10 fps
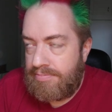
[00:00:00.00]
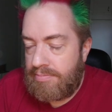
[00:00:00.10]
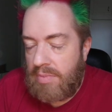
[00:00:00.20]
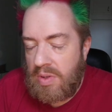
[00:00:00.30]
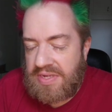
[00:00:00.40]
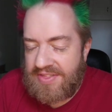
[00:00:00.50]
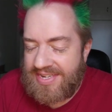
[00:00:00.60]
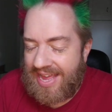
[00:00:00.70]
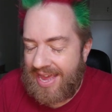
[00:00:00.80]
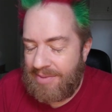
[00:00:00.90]
Most of the
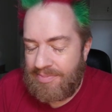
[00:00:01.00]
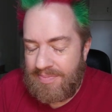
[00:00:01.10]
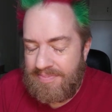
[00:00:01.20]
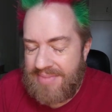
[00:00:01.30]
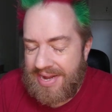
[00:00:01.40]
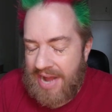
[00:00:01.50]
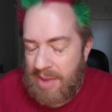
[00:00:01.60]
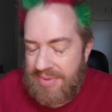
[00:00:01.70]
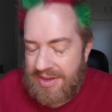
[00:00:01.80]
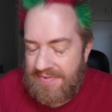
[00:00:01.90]
time may
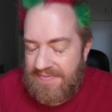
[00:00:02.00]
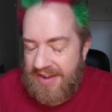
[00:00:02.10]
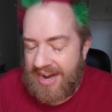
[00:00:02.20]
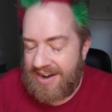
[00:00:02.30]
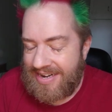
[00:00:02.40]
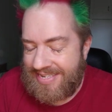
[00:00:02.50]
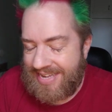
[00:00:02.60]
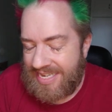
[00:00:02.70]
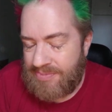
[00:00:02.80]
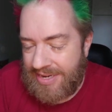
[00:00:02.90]
not be a fair
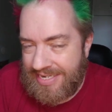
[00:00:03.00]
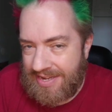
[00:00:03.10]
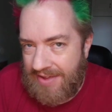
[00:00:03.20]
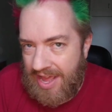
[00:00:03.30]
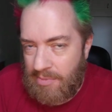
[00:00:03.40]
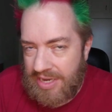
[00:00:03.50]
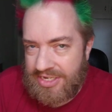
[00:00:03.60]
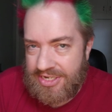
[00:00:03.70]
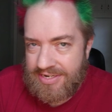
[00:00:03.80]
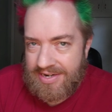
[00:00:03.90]
assessment of how
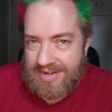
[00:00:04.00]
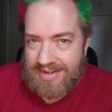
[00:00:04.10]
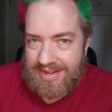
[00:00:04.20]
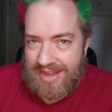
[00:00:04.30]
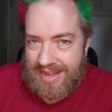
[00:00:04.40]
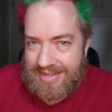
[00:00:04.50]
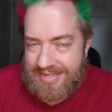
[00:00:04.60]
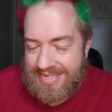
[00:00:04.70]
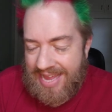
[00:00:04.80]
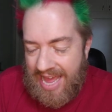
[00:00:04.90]
much
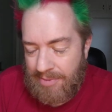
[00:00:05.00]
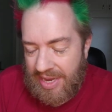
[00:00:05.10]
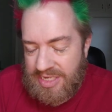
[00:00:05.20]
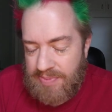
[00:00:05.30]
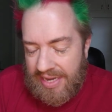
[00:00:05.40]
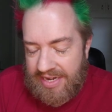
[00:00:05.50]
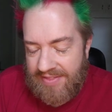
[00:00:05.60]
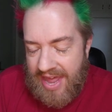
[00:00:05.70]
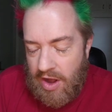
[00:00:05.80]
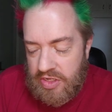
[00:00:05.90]
time I spend in
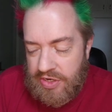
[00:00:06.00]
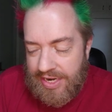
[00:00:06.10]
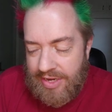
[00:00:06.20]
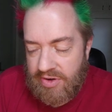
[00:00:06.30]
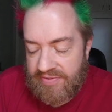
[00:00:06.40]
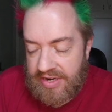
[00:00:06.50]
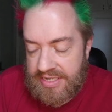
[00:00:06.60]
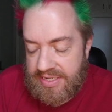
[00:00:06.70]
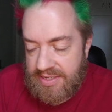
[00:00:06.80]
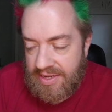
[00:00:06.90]
that alternate
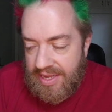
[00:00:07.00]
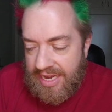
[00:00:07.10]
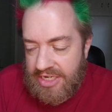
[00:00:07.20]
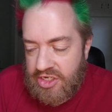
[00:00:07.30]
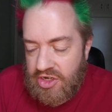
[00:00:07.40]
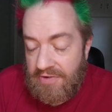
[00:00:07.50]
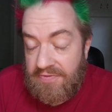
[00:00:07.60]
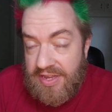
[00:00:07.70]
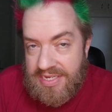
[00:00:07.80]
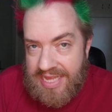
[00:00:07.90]
universe. It sure
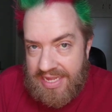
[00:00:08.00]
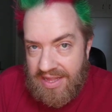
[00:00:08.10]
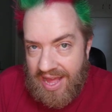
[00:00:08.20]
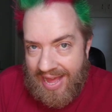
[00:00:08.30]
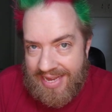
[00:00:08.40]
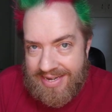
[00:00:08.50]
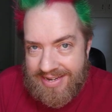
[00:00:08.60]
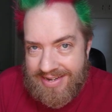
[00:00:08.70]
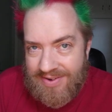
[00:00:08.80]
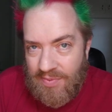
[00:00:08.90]
feels like a lot
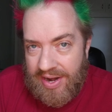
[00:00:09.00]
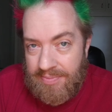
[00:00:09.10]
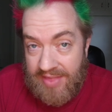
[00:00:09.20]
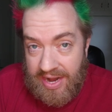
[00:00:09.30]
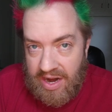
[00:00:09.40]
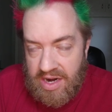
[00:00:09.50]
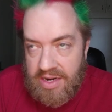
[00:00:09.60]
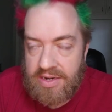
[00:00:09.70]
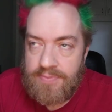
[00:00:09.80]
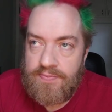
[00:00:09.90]
when I'm
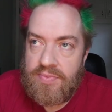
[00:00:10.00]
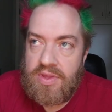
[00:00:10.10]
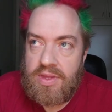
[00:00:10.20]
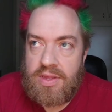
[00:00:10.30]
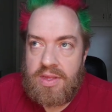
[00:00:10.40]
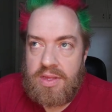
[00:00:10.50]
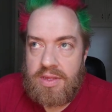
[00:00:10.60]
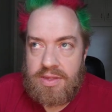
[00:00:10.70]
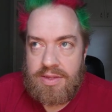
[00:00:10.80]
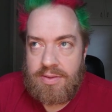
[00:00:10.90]
there,
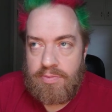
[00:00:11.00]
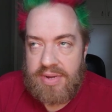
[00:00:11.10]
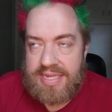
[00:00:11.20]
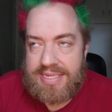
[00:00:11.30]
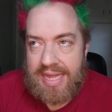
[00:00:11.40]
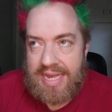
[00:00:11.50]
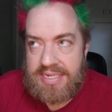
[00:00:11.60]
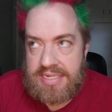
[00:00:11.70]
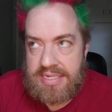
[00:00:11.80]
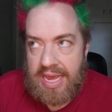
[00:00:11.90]
but it's
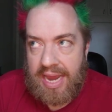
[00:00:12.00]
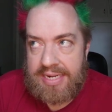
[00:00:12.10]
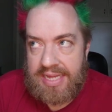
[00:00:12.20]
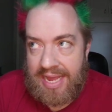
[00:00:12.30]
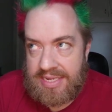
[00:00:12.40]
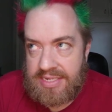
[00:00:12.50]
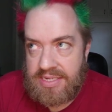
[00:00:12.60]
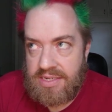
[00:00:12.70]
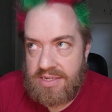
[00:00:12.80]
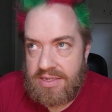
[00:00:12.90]
less and
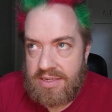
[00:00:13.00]
less.